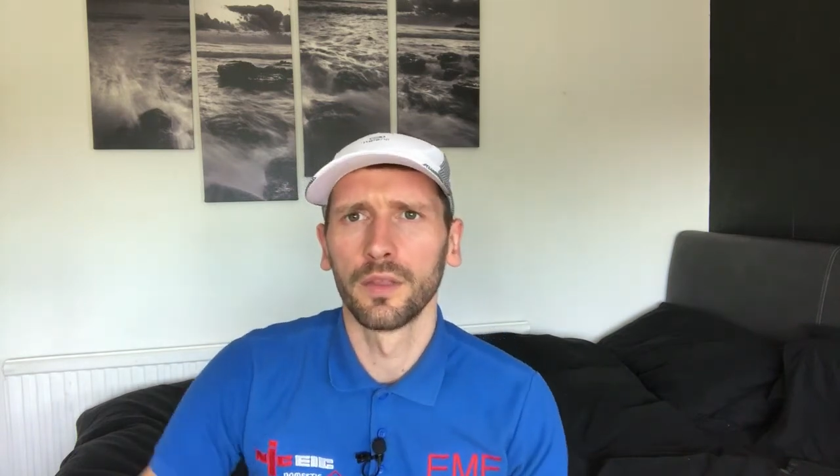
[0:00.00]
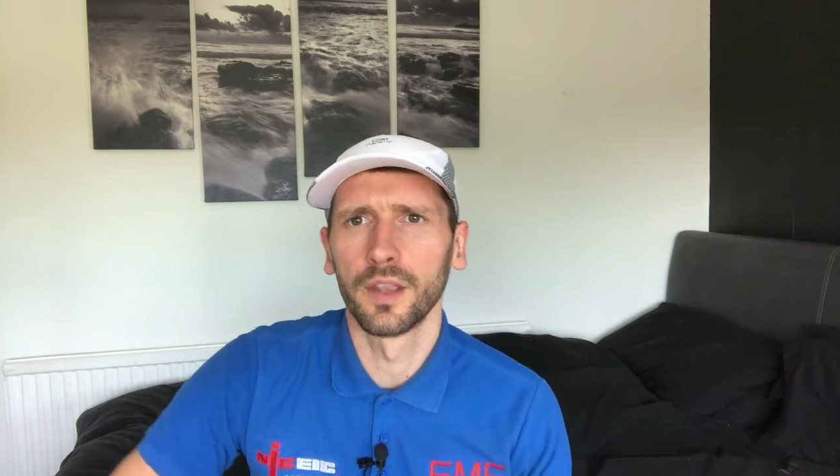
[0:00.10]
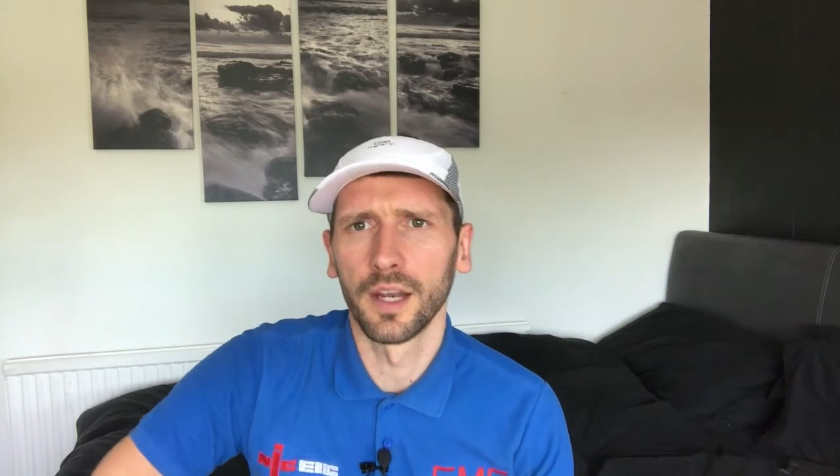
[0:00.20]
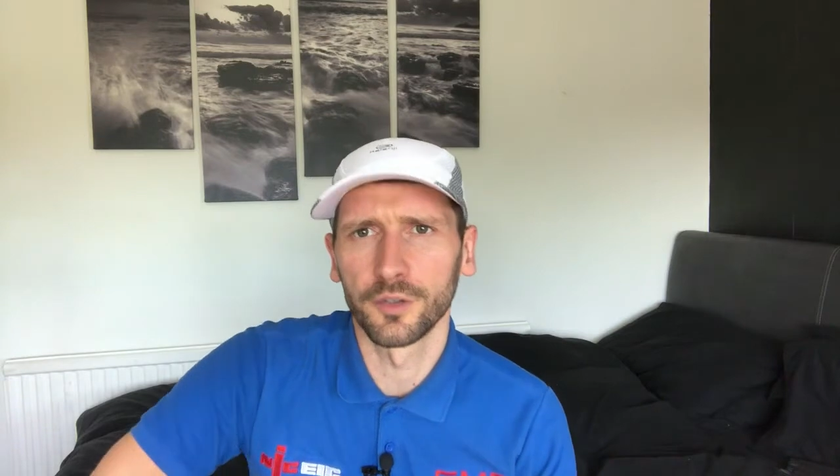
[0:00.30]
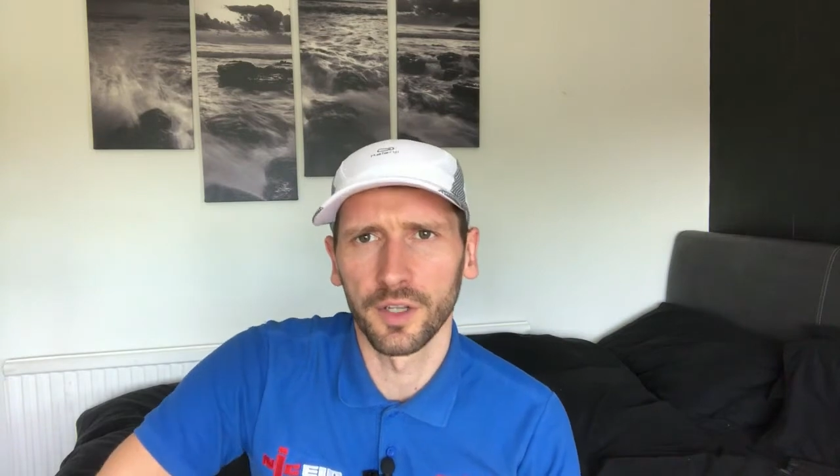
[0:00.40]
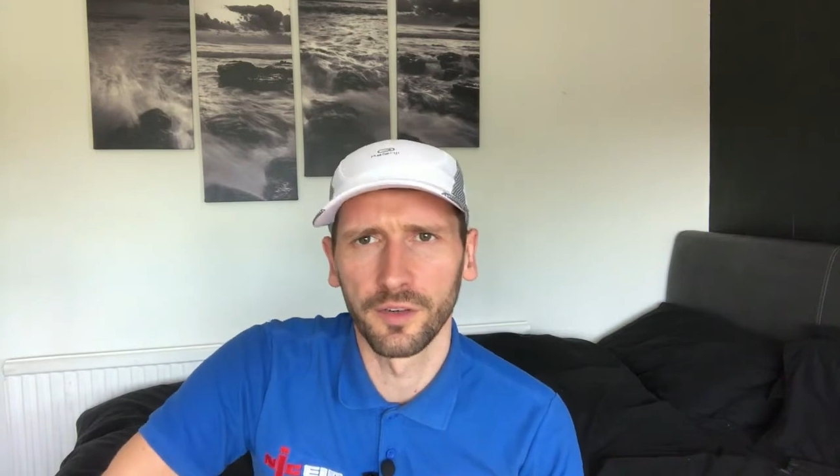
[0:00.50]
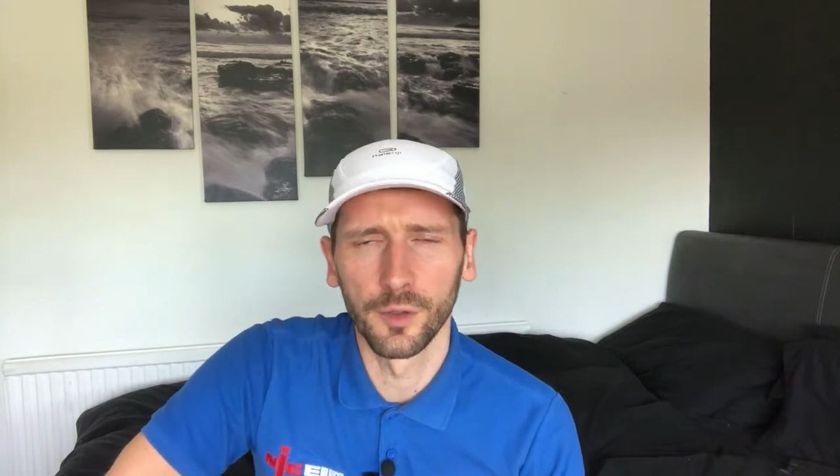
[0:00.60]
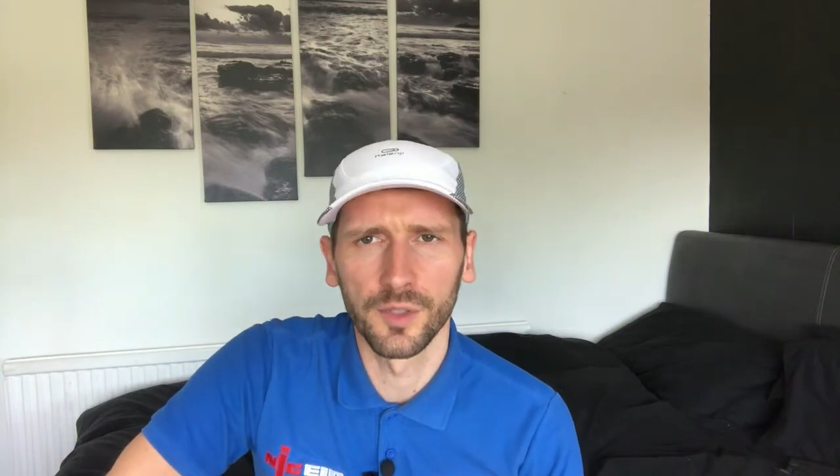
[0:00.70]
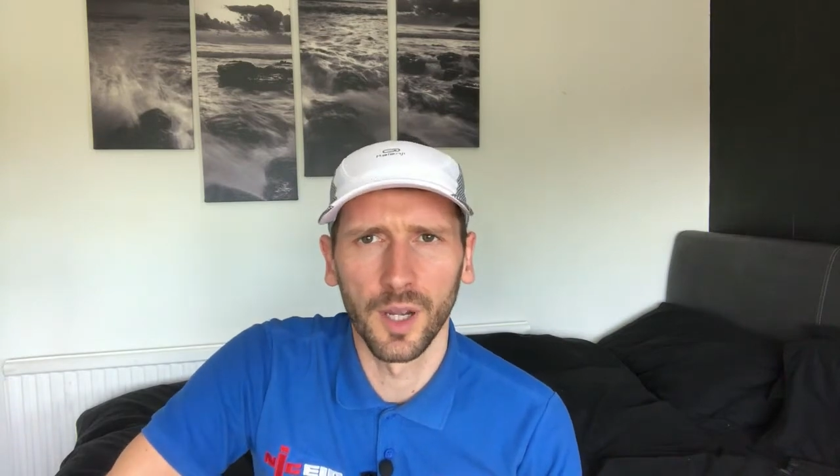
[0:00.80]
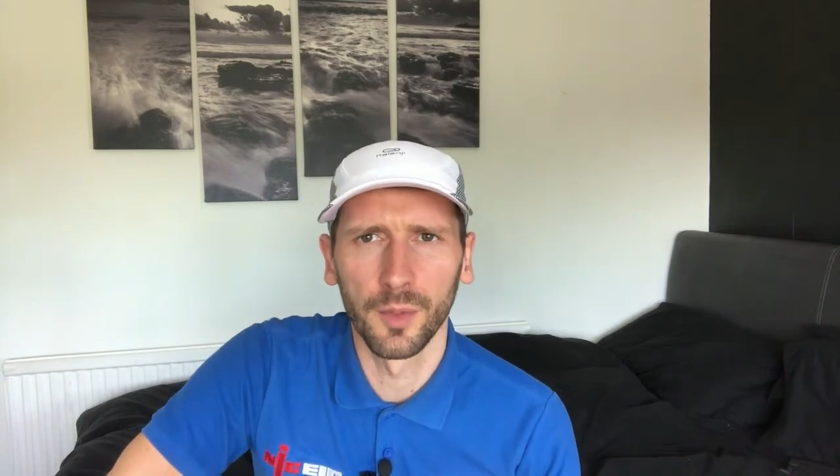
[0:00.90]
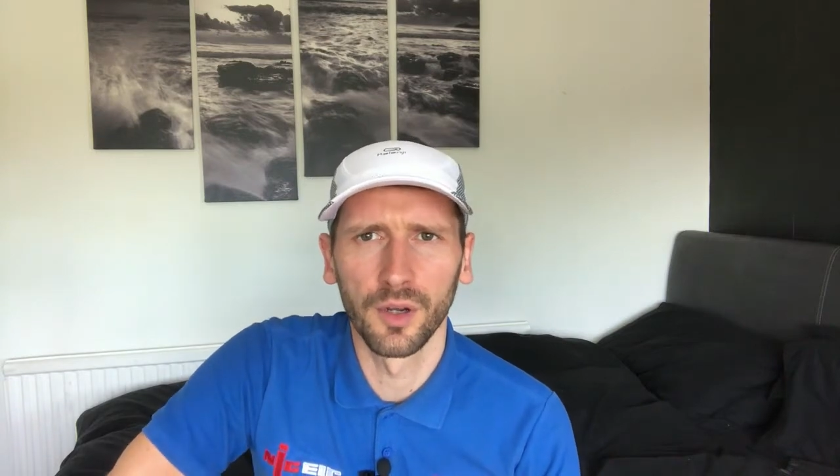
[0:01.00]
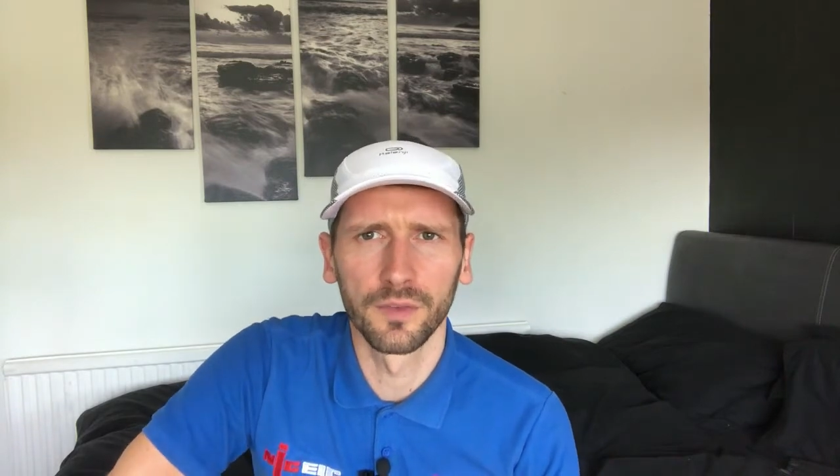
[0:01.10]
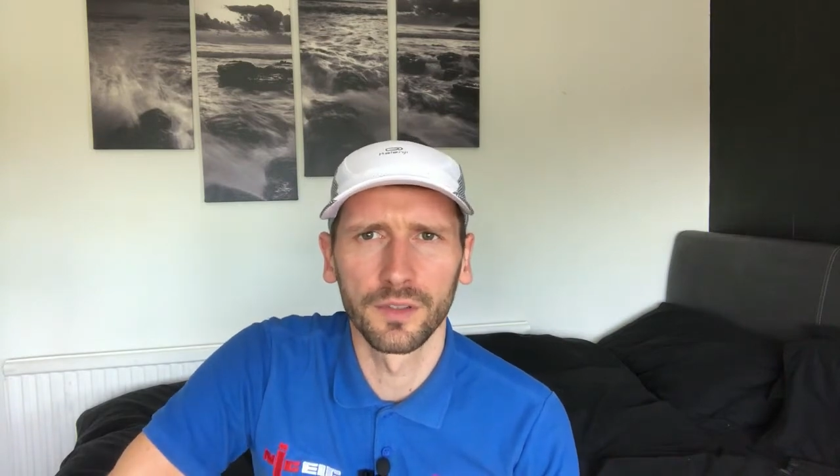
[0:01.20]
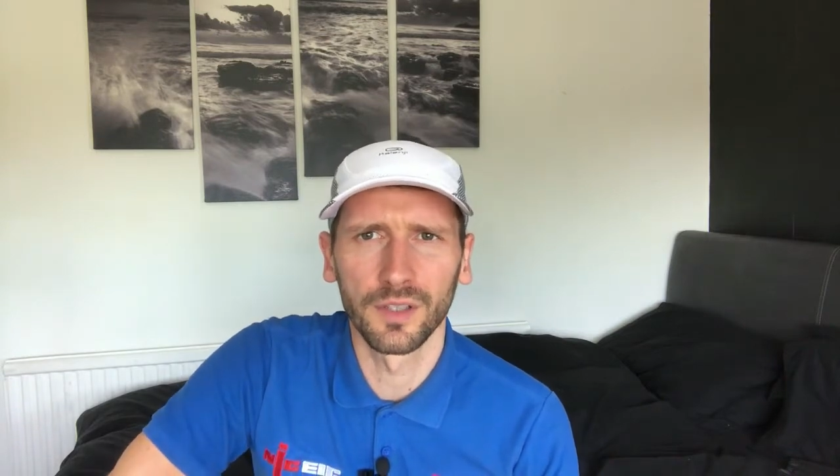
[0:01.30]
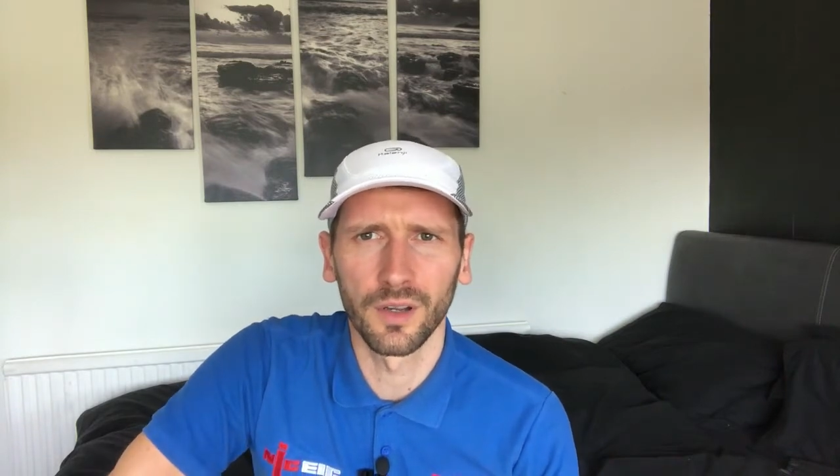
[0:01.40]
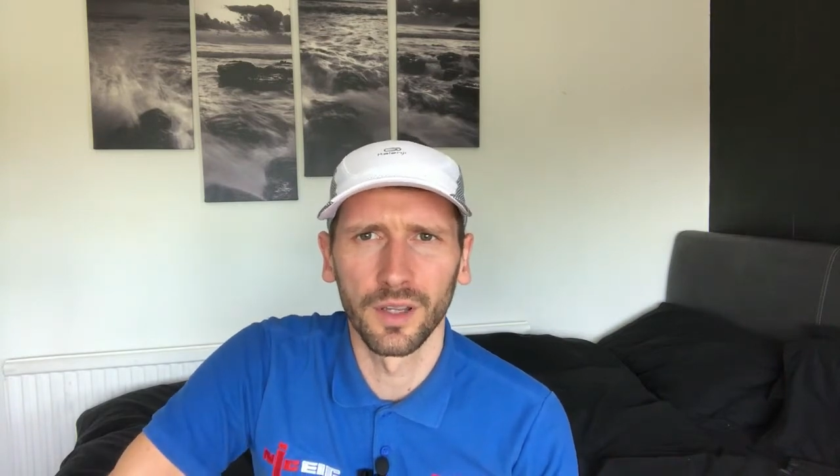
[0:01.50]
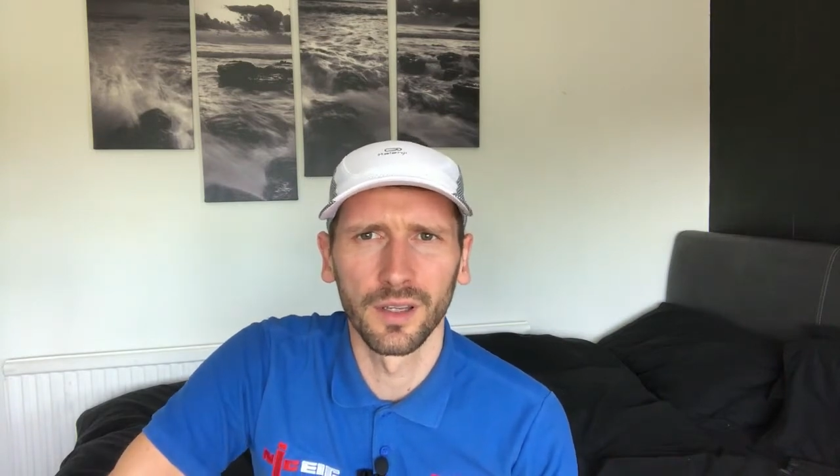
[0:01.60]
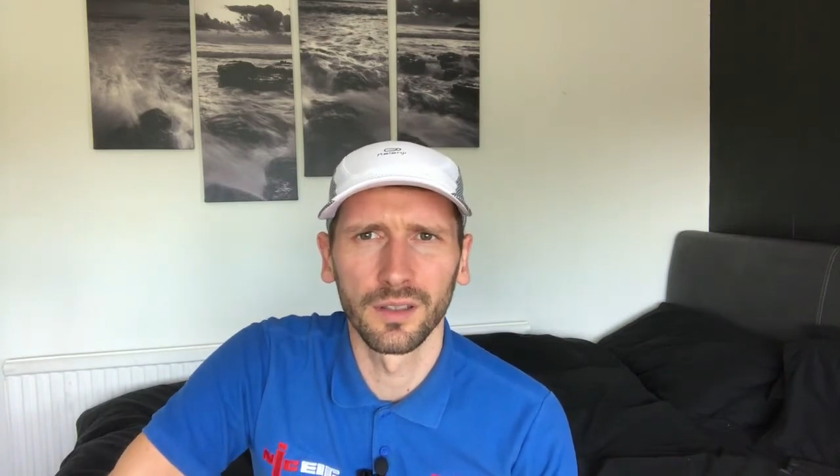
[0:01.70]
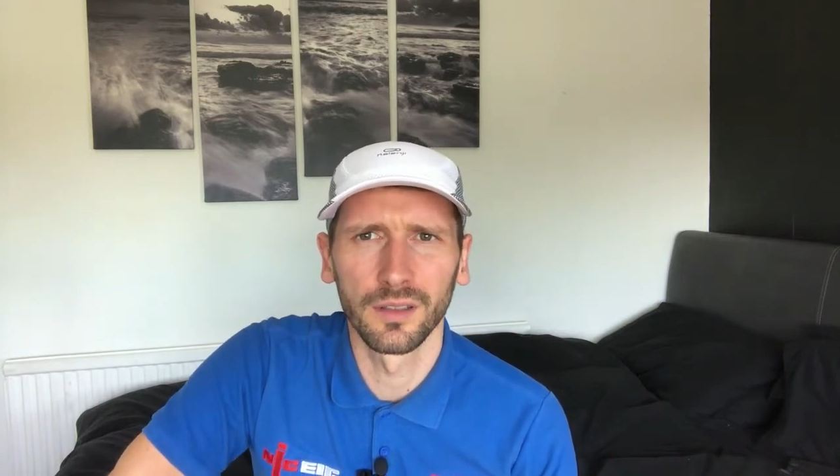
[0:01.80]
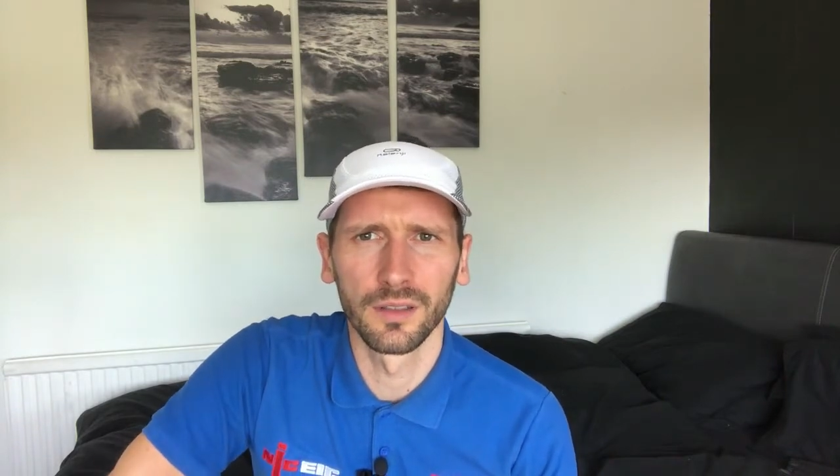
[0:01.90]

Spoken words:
the electric fields coming off the socket.